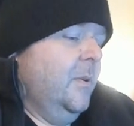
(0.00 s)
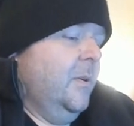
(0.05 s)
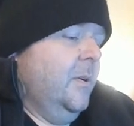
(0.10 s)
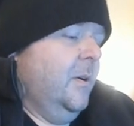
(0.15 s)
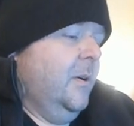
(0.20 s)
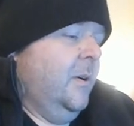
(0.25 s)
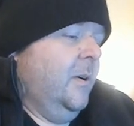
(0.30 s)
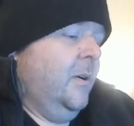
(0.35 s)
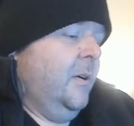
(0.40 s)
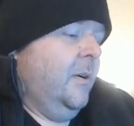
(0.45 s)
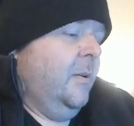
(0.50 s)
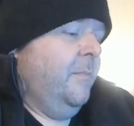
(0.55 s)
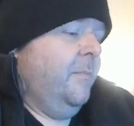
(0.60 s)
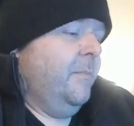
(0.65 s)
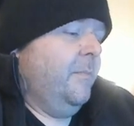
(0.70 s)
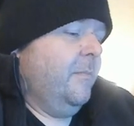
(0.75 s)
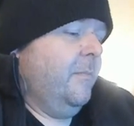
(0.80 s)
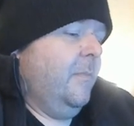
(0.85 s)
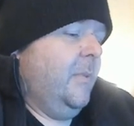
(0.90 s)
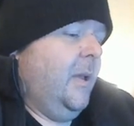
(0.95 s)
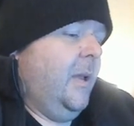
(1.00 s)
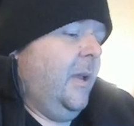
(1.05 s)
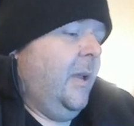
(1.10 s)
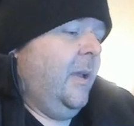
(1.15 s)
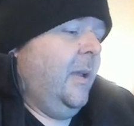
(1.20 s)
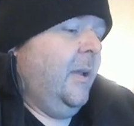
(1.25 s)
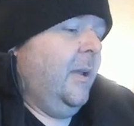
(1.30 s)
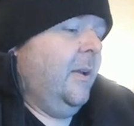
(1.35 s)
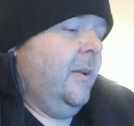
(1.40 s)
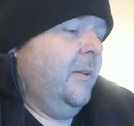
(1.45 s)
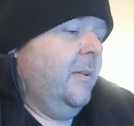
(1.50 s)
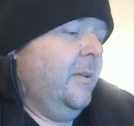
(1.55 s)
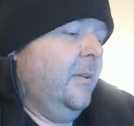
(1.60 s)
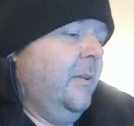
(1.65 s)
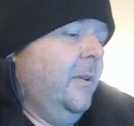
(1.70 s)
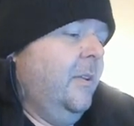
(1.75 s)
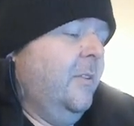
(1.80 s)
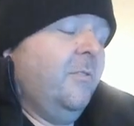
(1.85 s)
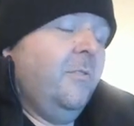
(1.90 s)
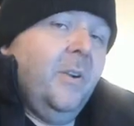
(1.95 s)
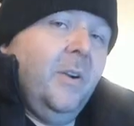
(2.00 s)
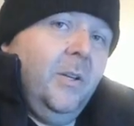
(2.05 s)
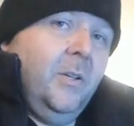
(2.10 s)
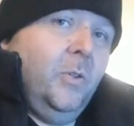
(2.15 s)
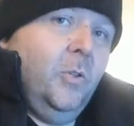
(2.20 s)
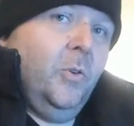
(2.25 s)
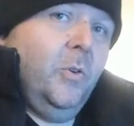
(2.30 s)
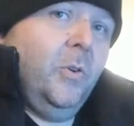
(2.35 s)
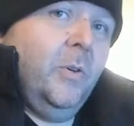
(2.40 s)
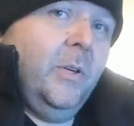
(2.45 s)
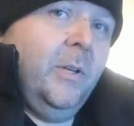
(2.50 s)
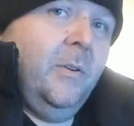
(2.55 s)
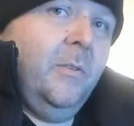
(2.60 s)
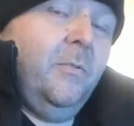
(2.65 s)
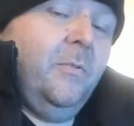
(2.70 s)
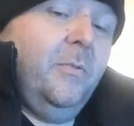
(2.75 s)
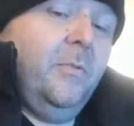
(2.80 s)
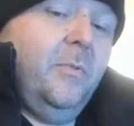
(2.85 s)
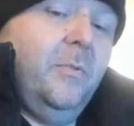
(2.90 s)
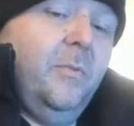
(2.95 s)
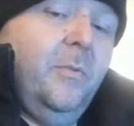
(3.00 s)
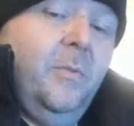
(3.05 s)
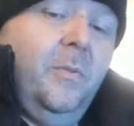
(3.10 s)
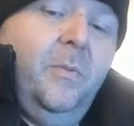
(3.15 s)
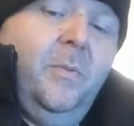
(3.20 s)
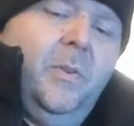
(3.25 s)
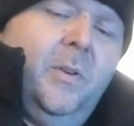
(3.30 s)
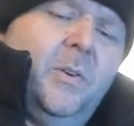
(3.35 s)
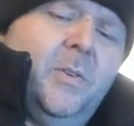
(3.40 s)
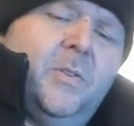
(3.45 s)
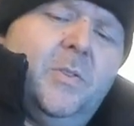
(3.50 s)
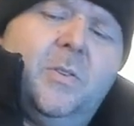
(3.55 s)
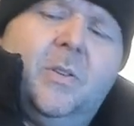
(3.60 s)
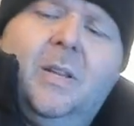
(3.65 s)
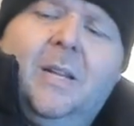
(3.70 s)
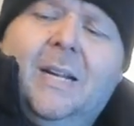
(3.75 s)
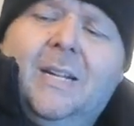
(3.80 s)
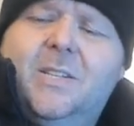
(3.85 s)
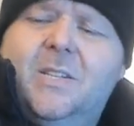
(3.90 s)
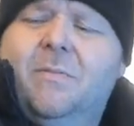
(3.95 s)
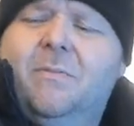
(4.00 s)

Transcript: um, and it's very lucrative. There's lots of